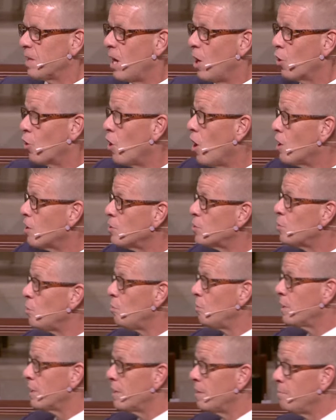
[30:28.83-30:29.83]
A God is
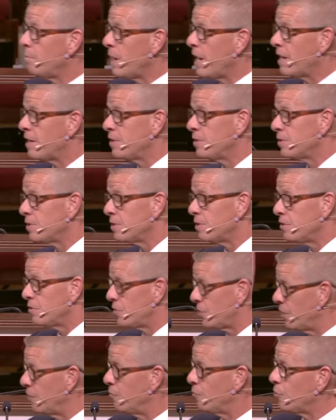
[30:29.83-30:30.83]
holy and man is
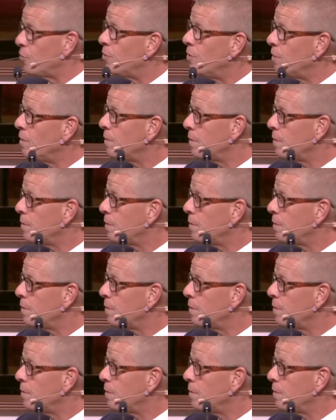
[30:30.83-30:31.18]
sinful.